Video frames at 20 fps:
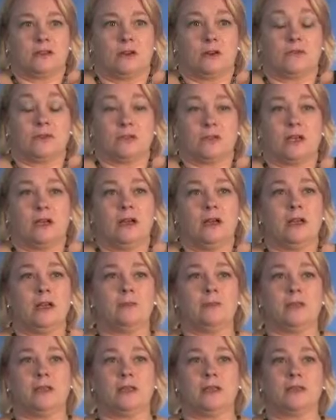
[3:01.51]
over
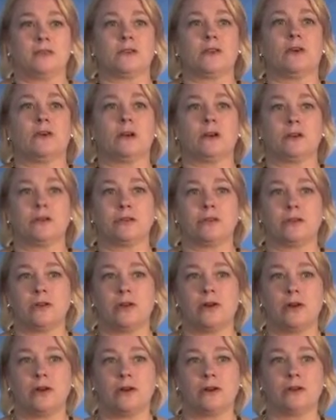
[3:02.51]
time it gets harder and
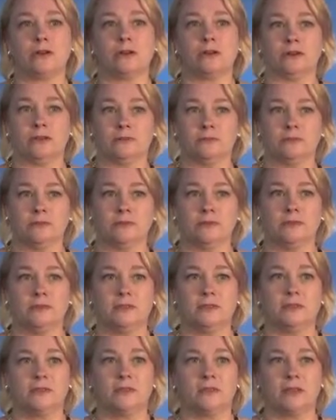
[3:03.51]
harder
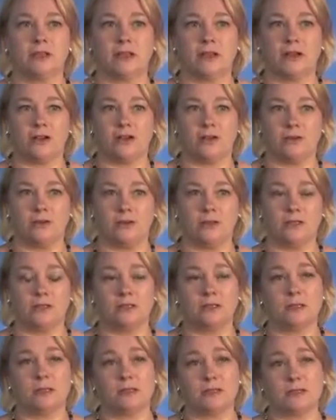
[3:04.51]
to let go and
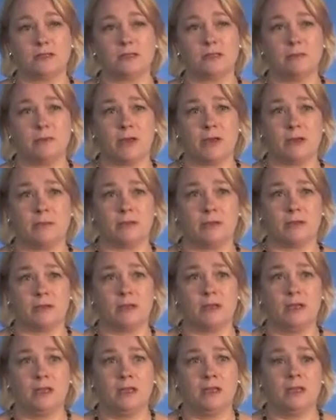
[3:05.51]
to let sleep happen,
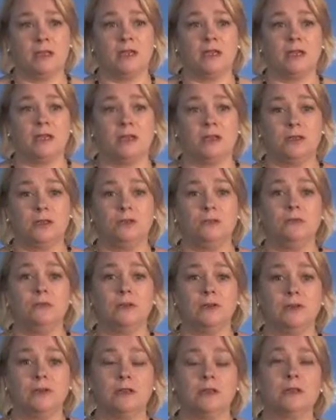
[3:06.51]
and you
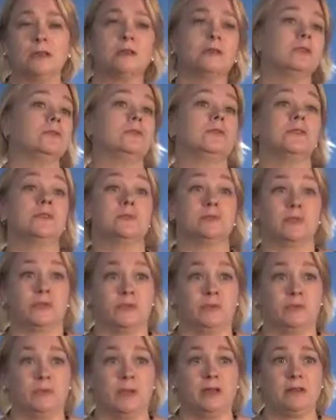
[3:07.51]
really can lose
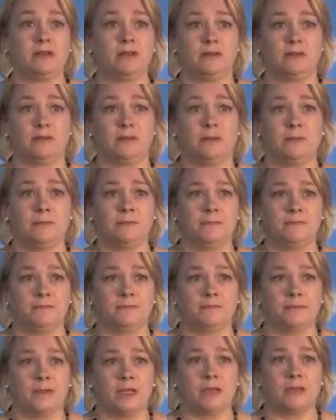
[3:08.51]
perspective.
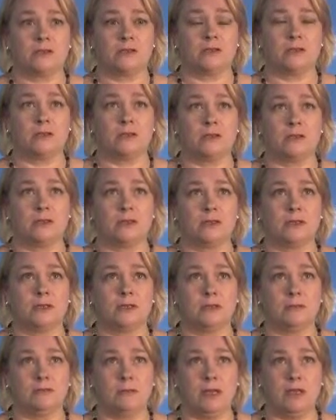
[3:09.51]
So
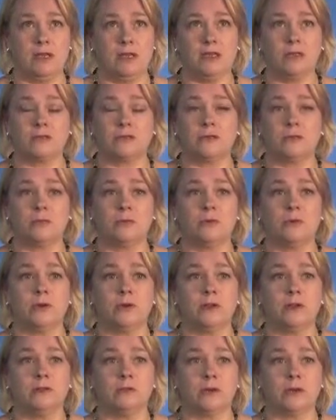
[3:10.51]
it may get to a
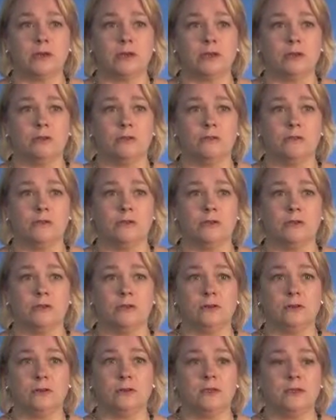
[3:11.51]
point where you
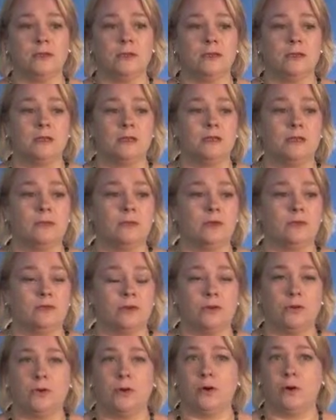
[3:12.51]
feel you have
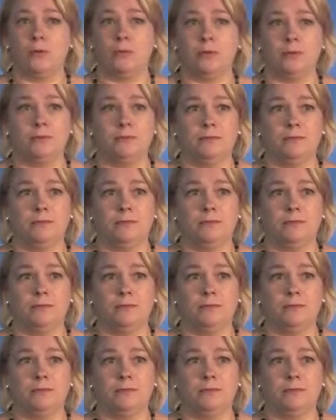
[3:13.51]
no hope,